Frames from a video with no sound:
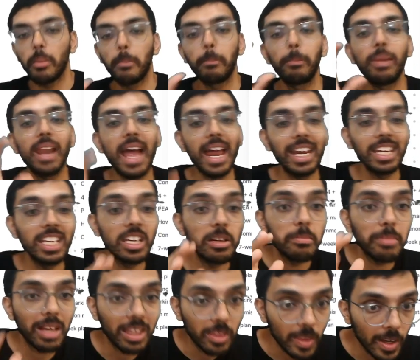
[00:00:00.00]
planning
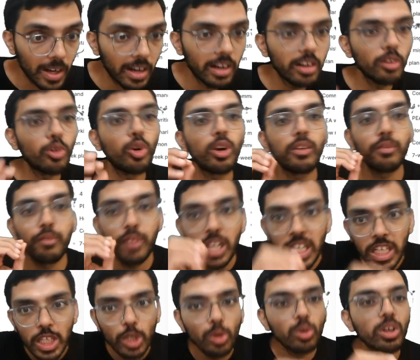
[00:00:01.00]
method or
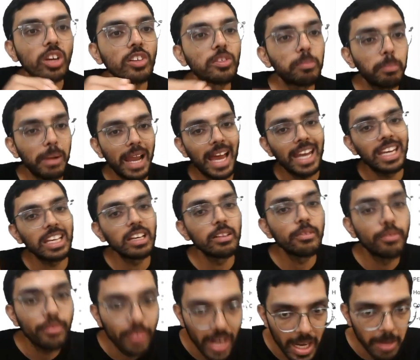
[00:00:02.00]
Finntutors planning
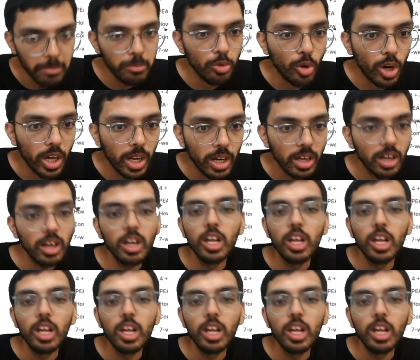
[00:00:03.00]
framework,